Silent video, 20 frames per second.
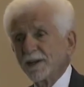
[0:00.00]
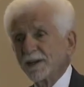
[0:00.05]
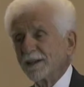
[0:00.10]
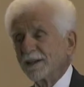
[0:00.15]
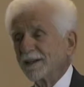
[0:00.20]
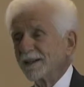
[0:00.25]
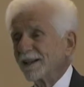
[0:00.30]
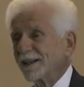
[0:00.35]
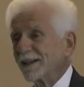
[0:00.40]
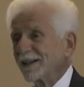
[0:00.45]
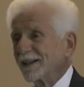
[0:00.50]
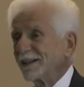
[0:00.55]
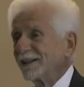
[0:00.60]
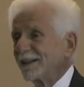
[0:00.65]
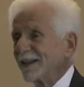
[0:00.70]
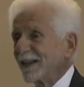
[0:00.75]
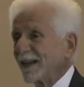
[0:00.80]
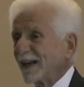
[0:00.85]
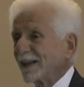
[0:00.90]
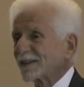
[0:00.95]
Uh, and
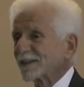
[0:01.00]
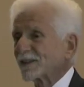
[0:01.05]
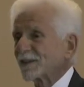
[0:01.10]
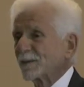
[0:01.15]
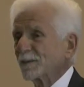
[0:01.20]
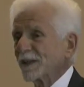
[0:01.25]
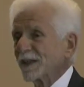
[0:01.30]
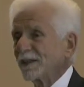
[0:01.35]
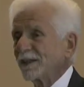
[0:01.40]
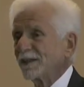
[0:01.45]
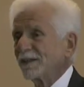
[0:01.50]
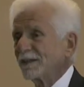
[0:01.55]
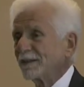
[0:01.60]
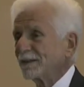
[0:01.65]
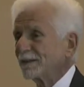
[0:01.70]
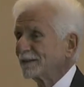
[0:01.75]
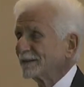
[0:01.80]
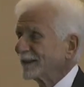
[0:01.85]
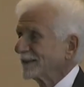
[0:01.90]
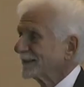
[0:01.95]
he asked me,
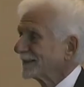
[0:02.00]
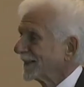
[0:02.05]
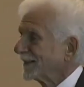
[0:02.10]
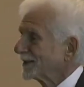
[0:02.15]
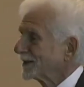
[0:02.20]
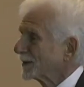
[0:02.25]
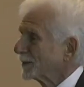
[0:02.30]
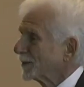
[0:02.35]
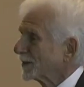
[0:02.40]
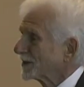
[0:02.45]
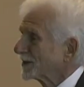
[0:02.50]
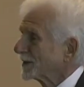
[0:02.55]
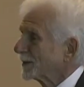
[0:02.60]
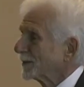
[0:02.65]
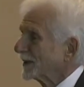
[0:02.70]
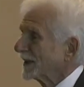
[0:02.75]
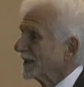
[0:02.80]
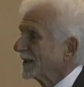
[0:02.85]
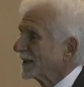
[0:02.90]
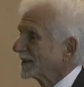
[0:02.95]
since I'm supposed to
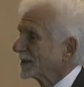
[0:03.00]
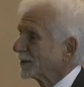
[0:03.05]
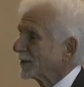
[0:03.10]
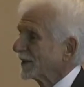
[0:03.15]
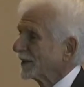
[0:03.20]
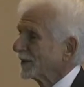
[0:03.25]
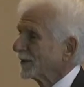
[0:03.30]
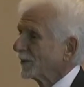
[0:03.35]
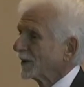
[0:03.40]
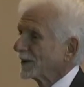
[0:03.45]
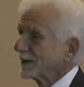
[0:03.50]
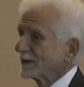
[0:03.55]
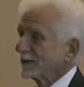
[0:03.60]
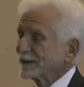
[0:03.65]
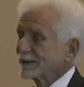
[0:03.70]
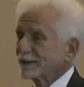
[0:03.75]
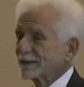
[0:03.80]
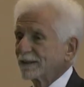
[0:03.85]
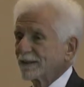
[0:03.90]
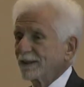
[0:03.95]
be an expert on
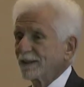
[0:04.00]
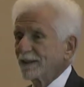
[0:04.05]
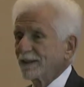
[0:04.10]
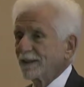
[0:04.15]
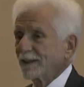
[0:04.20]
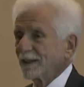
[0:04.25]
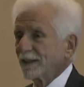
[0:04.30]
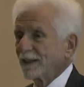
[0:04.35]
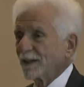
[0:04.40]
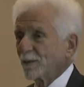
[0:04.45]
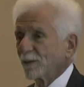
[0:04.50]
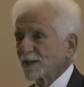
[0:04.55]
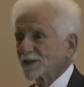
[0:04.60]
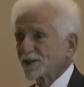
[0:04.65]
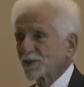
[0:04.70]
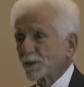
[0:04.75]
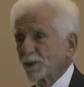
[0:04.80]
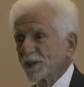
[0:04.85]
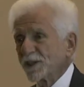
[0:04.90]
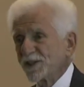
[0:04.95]
wireless,
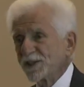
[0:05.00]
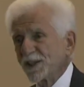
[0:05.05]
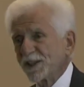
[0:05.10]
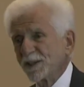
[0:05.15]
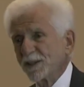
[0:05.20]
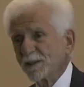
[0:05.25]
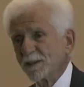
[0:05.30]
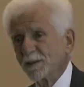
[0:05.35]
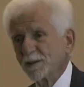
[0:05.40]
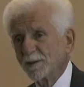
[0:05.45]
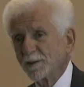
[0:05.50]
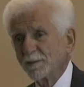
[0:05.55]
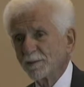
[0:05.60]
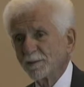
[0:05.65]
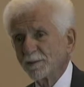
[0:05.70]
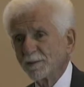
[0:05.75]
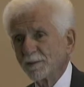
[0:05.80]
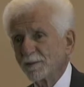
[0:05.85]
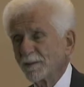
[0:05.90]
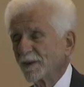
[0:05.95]
what's 3G?
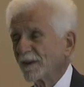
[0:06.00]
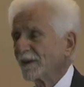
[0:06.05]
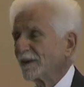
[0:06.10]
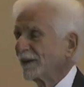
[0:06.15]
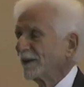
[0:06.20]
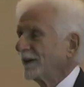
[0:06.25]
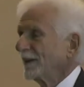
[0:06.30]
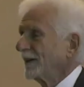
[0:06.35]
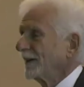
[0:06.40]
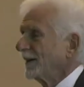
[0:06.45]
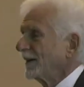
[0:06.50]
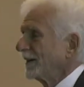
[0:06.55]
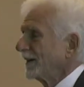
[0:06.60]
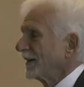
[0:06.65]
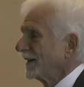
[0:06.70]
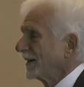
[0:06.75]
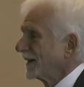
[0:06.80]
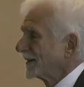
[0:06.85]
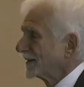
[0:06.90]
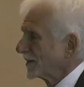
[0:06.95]

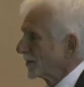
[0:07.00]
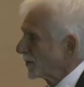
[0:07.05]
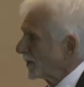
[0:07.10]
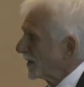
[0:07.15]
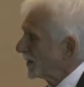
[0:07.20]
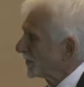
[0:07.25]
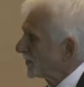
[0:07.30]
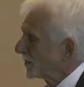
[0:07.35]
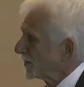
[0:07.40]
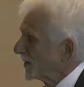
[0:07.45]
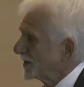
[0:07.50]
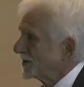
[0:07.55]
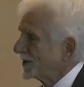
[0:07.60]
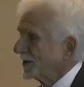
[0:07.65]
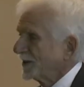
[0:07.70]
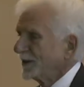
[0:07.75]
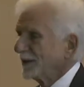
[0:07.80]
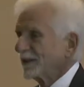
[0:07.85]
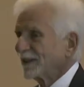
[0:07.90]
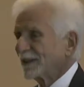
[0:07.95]
And I said, well,
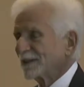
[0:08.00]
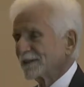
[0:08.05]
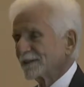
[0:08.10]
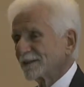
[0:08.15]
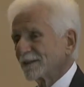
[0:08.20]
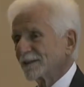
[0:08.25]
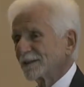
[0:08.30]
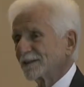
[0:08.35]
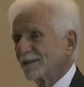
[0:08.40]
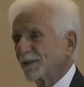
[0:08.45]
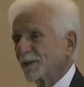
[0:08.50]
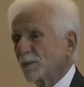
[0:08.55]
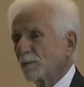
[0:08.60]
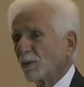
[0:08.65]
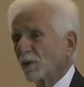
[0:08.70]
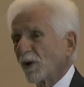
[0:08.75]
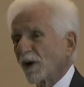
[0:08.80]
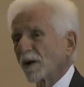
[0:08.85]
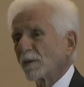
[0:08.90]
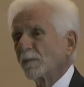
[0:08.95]
3G is this new
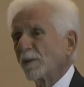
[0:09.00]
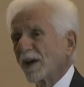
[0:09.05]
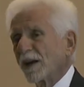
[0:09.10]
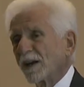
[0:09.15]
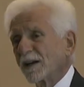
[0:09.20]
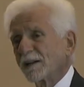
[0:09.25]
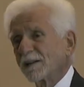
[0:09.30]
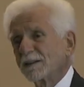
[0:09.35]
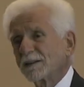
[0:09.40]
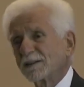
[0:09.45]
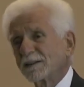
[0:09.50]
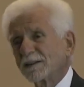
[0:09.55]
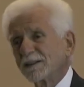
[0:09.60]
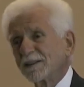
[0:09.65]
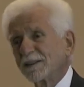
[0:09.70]
broadband